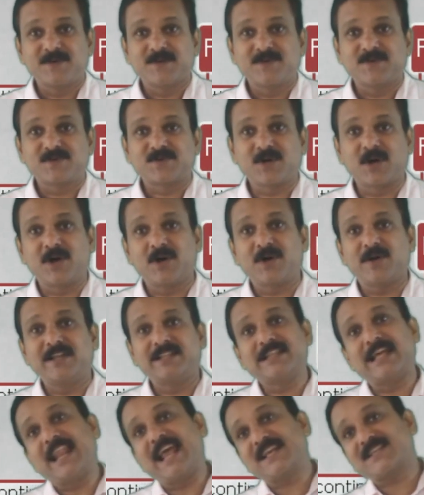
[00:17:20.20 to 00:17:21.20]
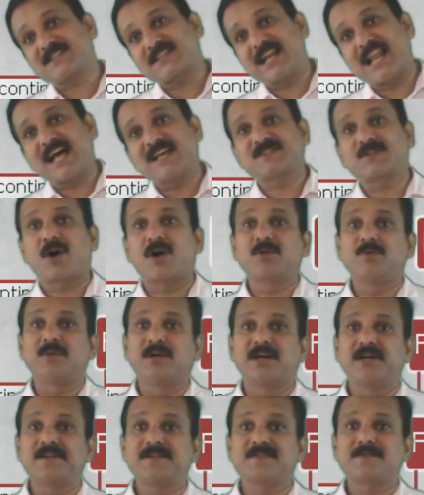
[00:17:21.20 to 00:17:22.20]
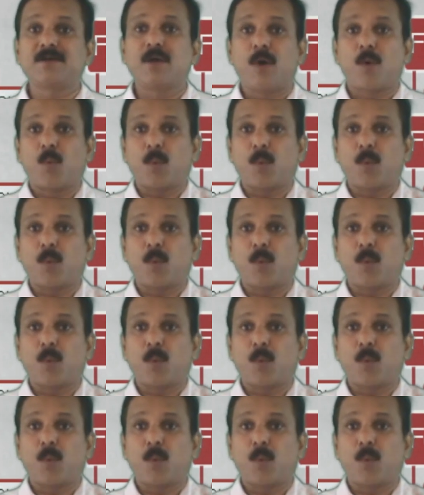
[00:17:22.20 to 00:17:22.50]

So in the next class onwards,